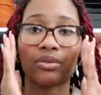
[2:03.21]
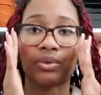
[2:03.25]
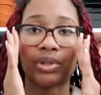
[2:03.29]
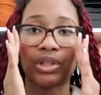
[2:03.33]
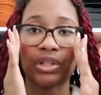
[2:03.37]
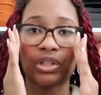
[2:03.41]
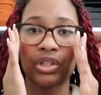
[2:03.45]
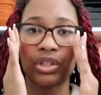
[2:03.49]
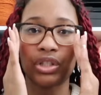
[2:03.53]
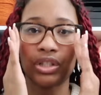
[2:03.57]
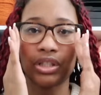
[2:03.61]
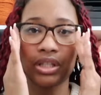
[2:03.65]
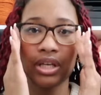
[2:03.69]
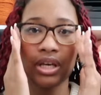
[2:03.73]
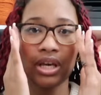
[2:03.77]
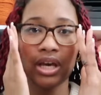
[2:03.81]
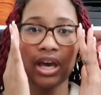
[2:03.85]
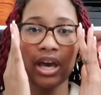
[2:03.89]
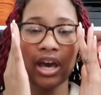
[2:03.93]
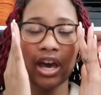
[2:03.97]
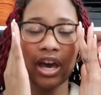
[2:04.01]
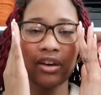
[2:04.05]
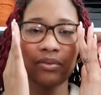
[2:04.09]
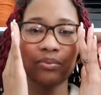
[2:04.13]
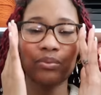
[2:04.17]
I want to just
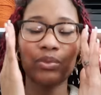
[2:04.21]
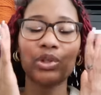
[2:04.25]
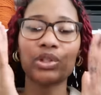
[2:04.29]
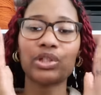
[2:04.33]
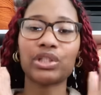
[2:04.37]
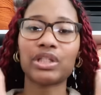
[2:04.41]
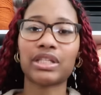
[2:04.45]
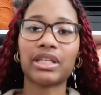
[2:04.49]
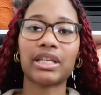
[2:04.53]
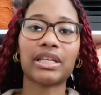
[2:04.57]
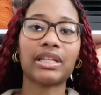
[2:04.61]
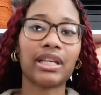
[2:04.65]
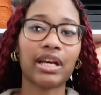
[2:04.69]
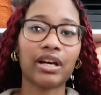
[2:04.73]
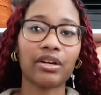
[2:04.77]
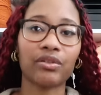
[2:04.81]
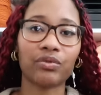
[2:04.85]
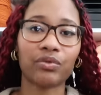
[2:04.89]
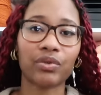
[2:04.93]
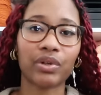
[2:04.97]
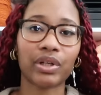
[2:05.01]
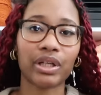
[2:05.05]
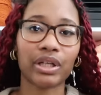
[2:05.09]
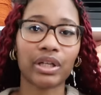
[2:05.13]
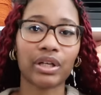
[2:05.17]
have more
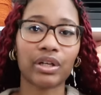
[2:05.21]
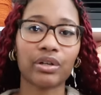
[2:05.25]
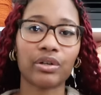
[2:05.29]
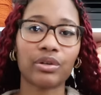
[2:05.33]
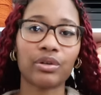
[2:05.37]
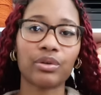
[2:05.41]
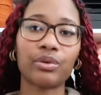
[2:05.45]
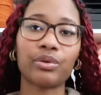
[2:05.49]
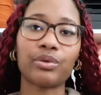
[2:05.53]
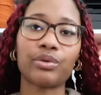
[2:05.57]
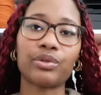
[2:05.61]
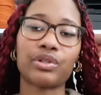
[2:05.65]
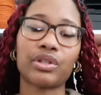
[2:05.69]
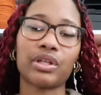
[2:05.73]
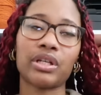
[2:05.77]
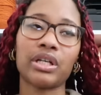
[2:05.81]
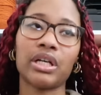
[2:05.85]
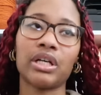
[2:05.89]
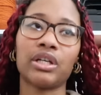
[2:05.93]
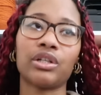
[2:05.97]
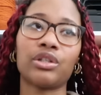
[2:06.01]
sit-down videos,